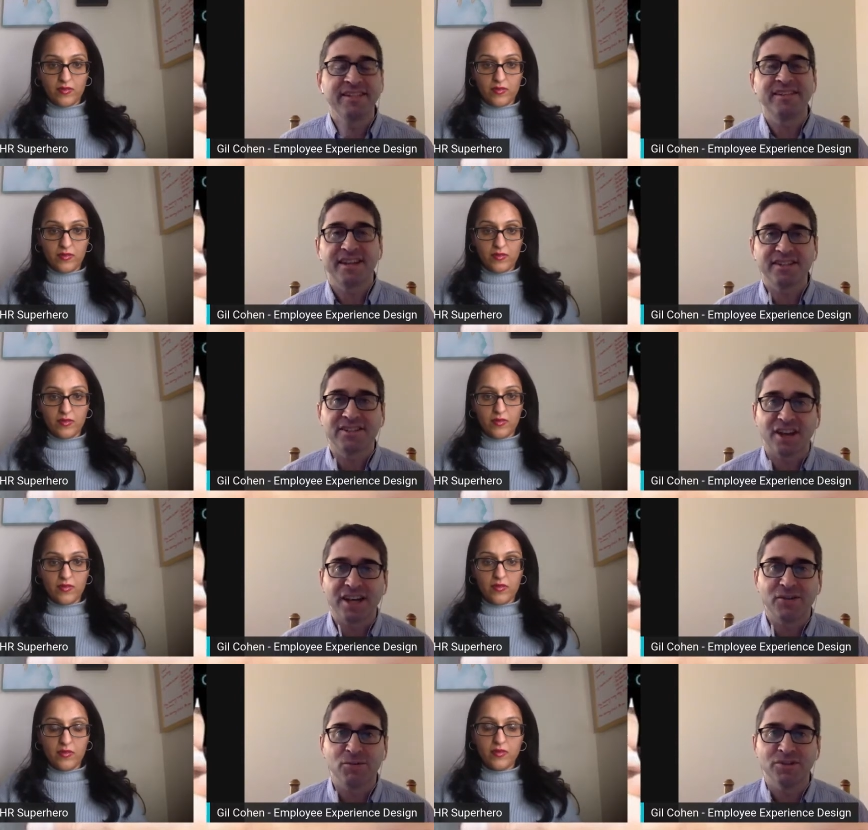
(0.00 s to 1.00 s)
Speaker 1: they set
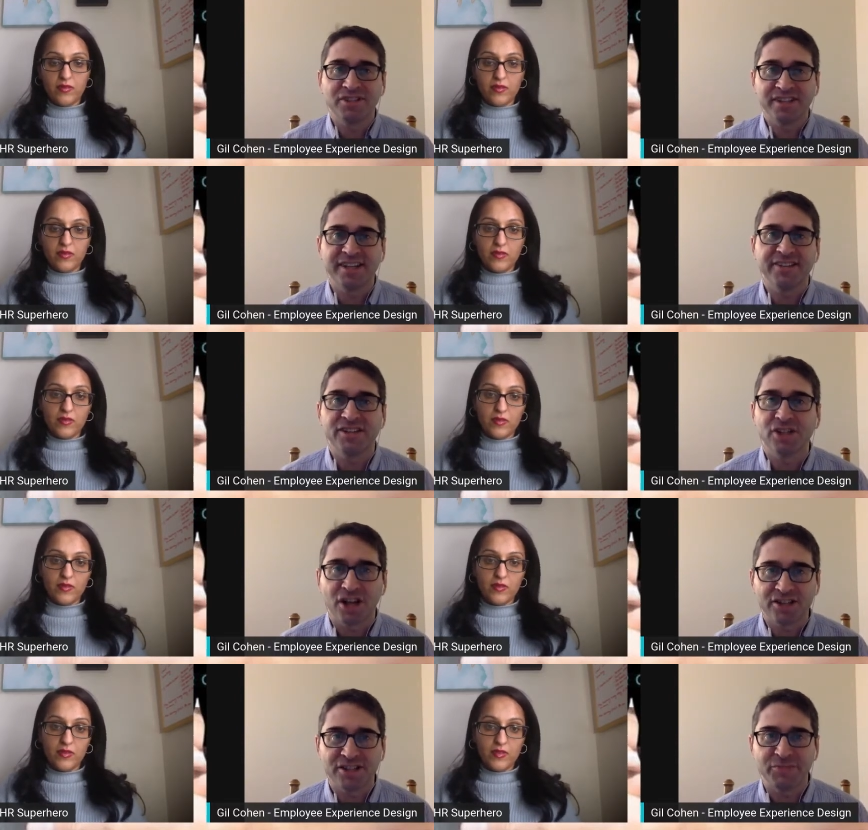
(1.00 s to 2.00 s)
aside was sitting in the
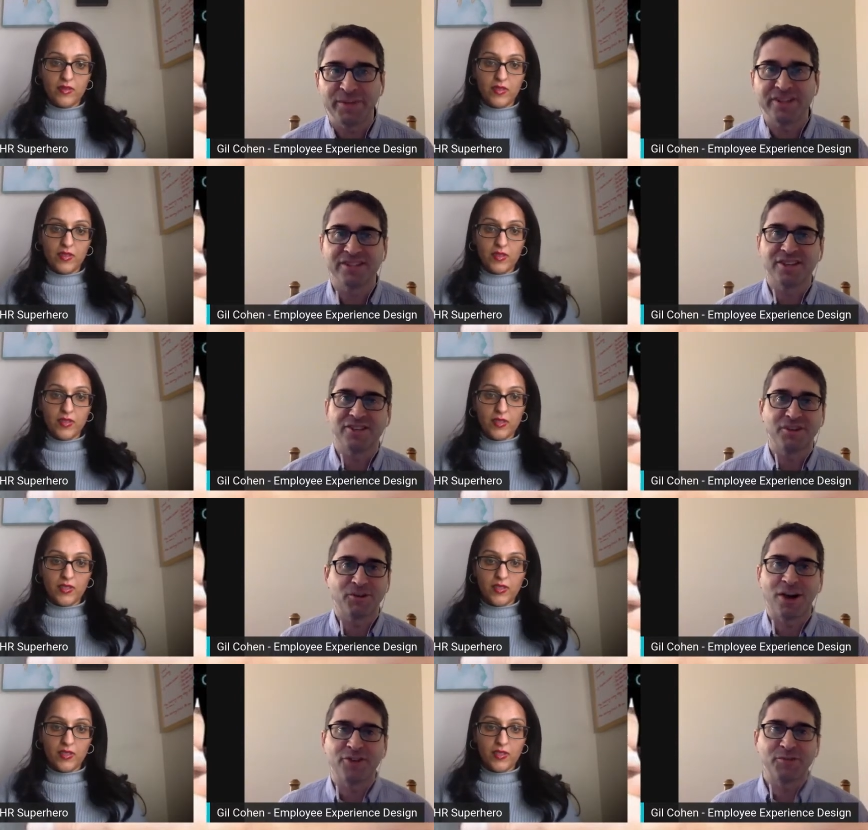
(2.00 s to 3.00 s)
closet because there
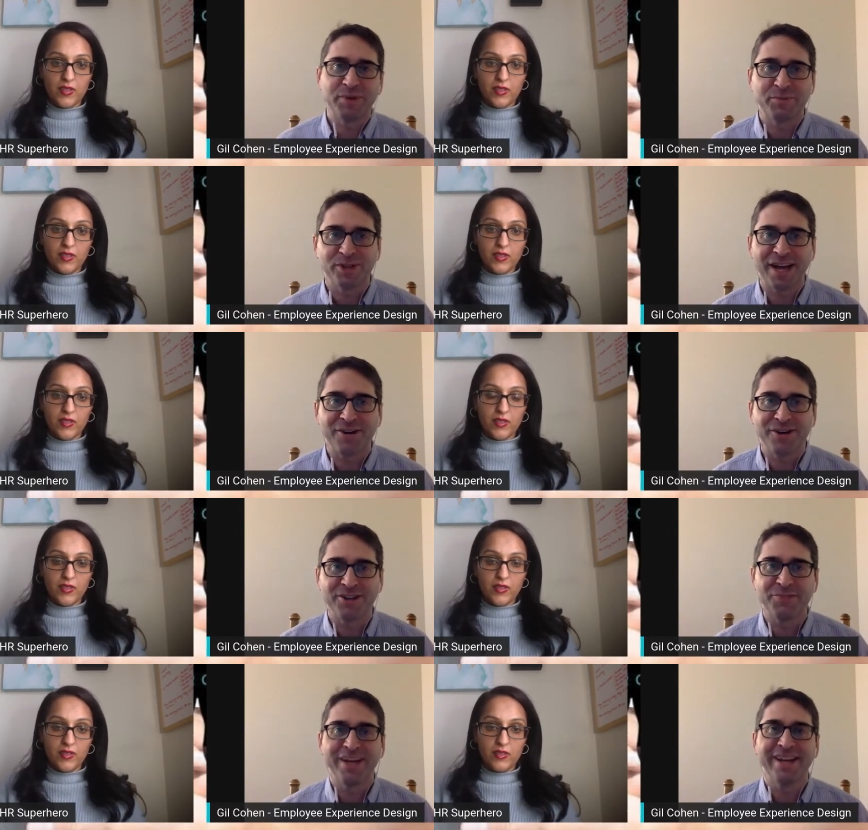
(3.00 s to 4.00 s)
were other people out in
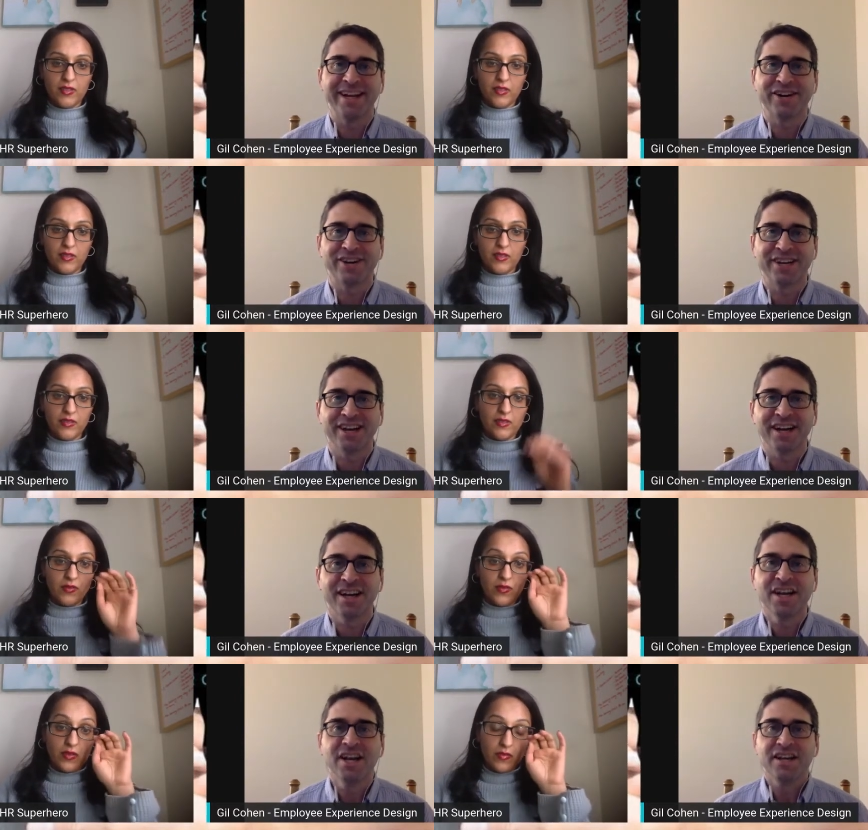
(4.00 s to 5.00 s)
the main area
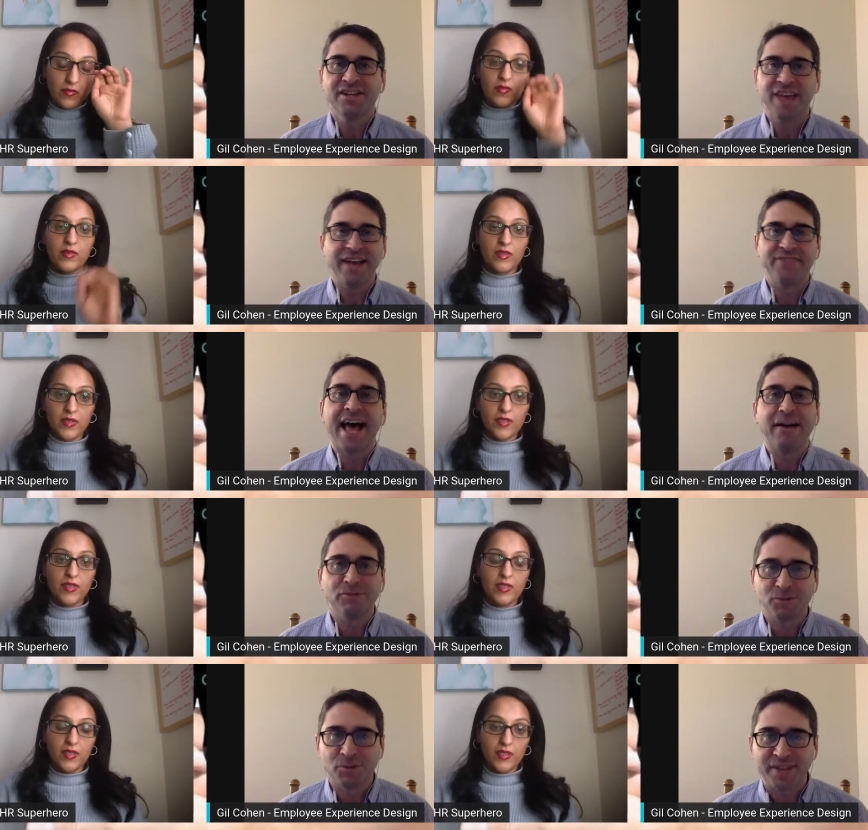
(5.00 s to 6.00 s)
that that
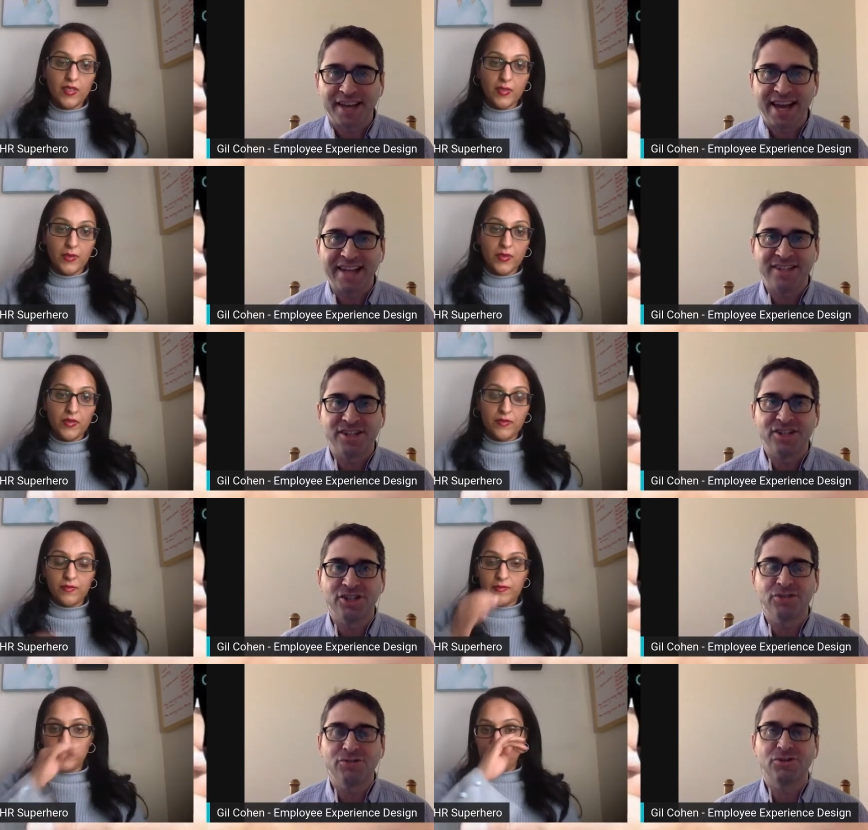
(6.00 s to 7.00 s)
was what they had to
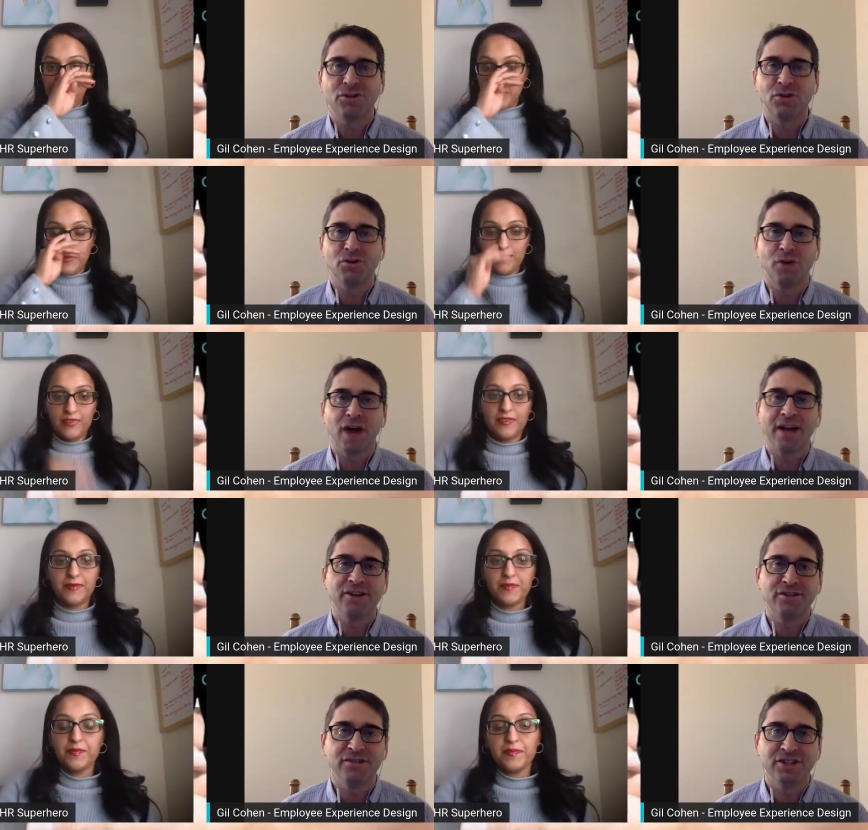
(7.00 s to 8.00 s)
do. So I,
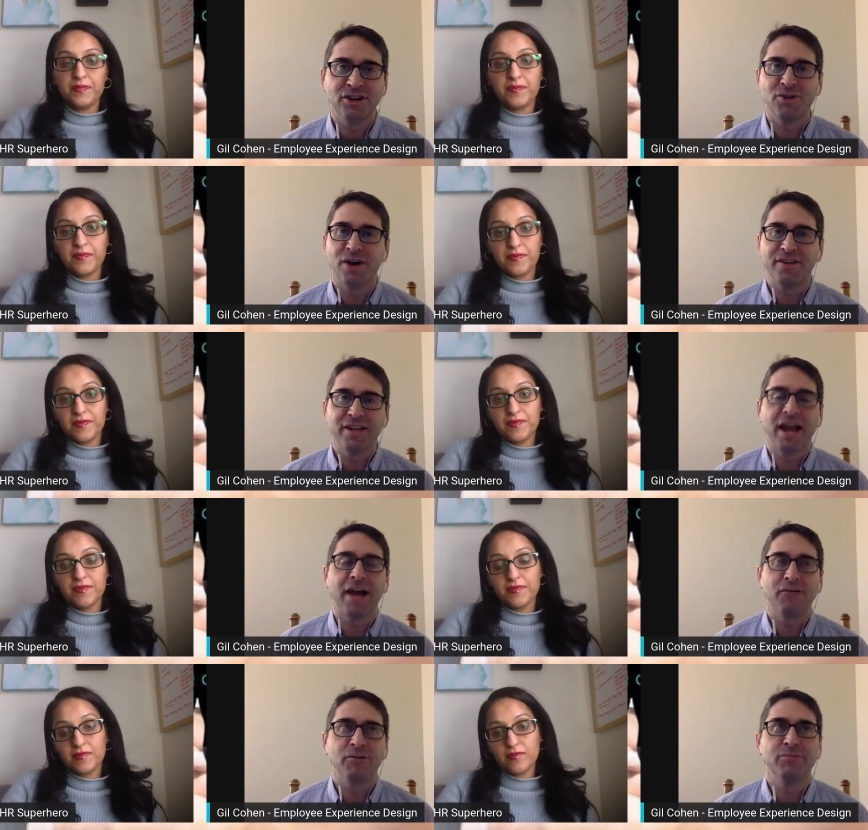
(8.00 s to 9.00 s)
you know, I, I
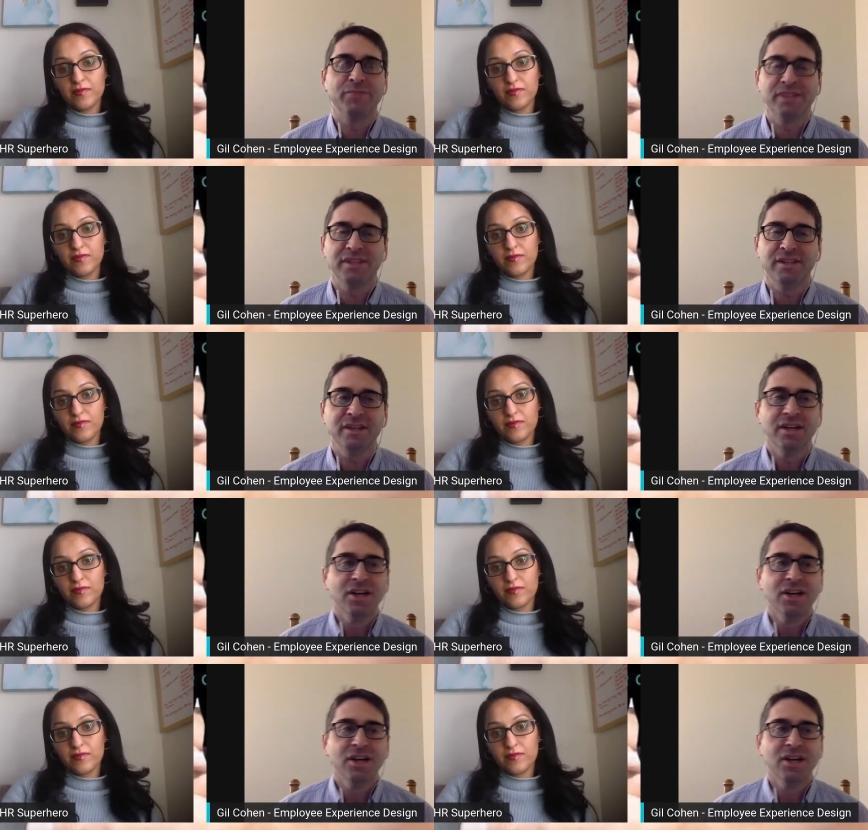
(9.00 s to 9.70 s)
would be